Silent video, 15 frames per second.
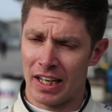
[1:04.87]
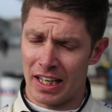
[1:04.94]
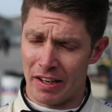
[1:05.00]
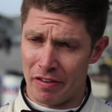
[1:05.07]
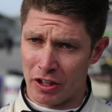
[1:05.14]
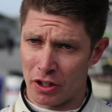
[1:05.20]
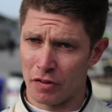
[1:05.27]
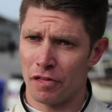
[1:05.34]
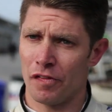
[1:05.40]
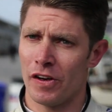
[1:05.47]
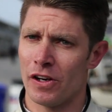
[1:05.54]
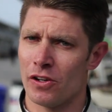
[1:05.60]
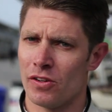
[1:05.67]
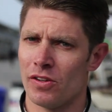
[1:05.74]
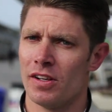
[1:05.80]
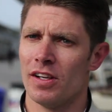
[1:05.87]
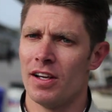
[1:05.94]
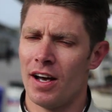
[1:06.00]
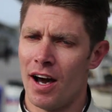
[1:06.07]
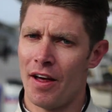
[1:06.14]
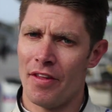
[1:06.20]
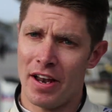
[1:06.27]
giving good feel,
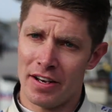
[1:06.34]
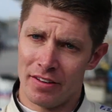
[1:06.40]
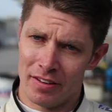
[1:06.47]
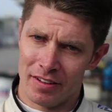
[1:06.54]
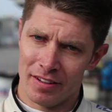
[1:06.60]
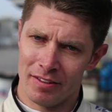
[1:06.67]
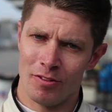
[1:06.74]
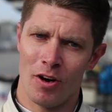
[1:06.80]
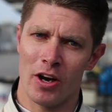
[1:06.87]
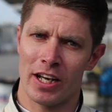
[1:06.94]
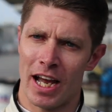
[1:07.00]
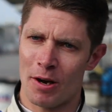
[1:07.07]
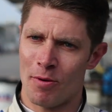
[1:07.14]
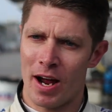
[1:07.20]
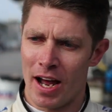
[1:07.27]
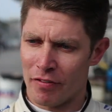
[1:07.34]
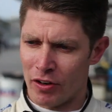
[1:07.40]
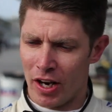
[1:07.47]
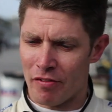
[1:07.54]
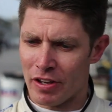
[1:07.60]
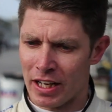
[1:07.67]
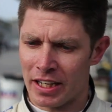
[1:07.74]
and then, okay, right, I've
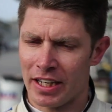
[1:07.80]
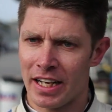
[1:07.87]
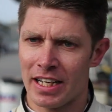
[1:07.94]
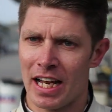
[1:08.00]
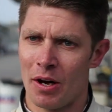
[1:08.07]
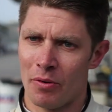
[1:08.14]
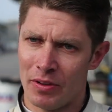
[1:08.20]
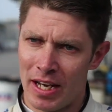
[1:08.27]
got everything I need now.